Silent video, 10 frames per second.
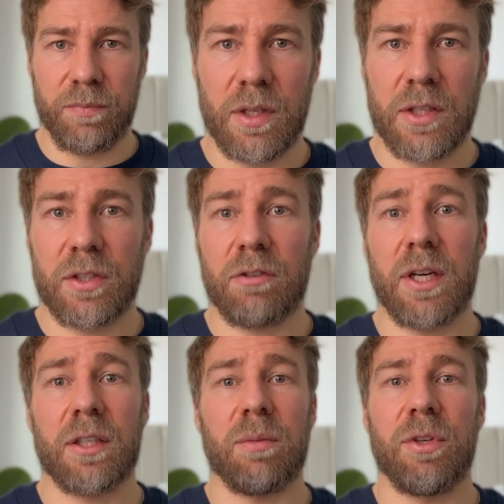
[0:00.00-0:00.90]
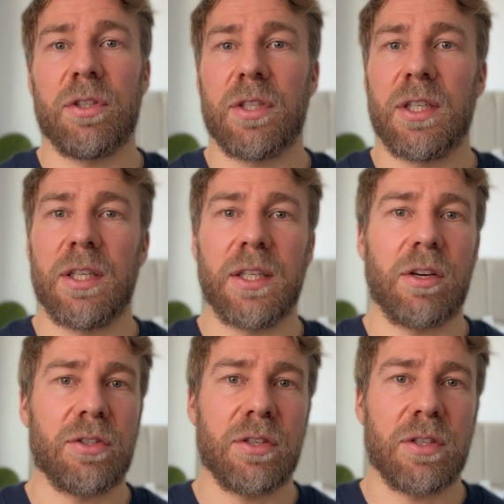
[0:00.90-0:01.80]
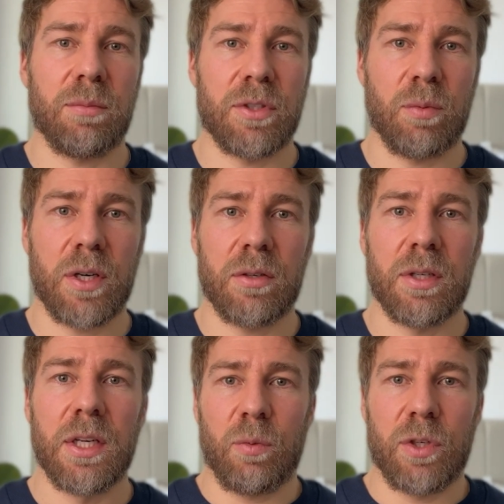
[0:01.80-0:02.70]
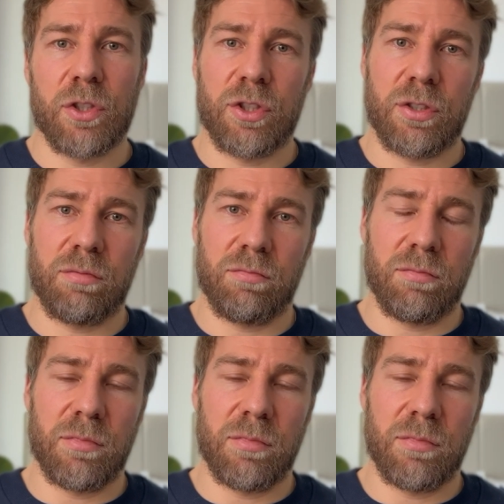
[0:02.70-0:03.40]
There's a great community and ecosystem as well, which